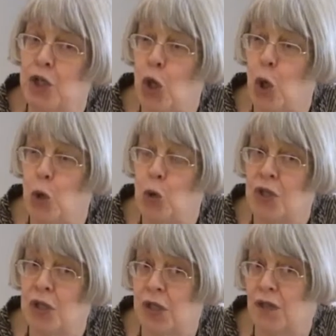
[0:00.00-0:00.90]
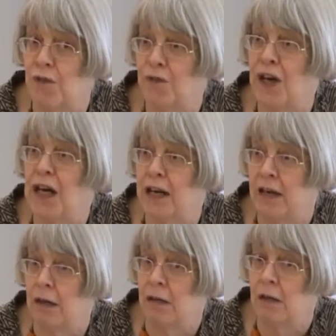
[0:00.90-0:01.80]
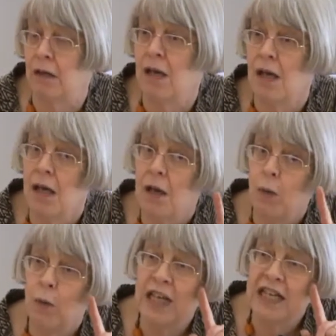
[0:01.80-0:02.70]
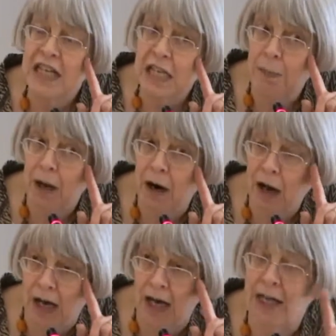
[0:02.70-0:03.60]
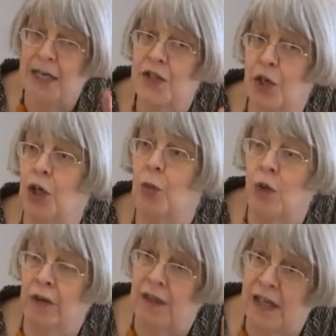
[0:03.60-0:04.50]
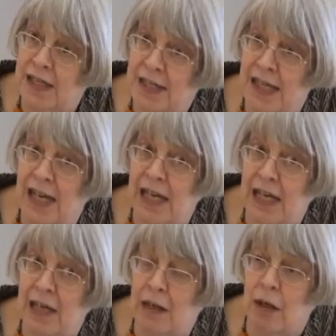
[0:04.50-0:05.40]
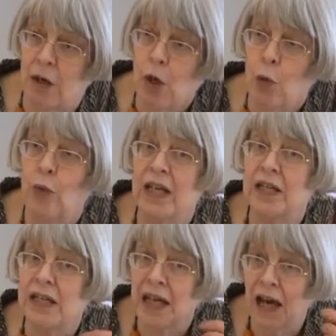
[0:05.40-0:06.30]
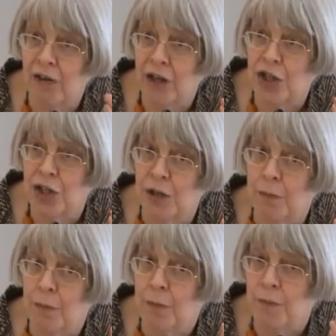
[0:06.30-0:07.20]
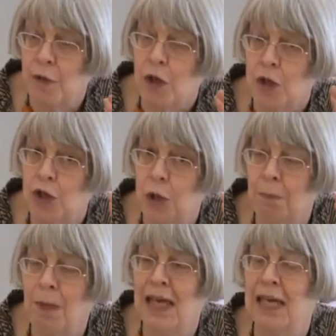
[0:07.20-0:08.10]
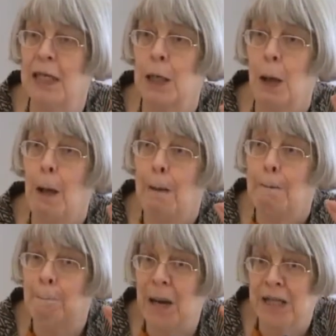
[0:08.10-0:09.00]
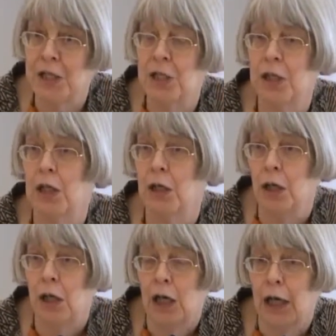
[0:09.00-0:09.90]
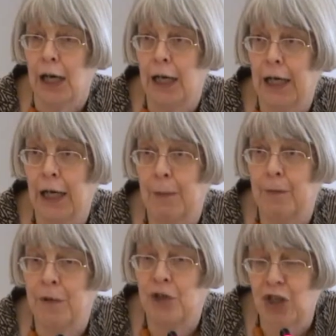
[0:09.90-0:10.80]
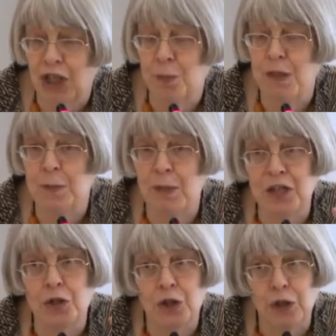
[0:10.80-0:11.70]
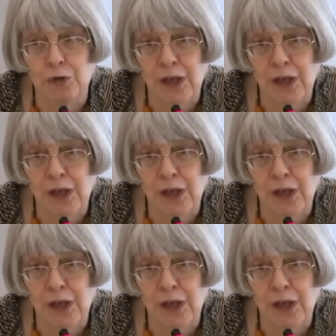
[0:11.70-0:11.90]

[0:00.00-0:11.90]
their toes to the fire. We keep our eyes on what they are saying. We encourage them to make better judgments, better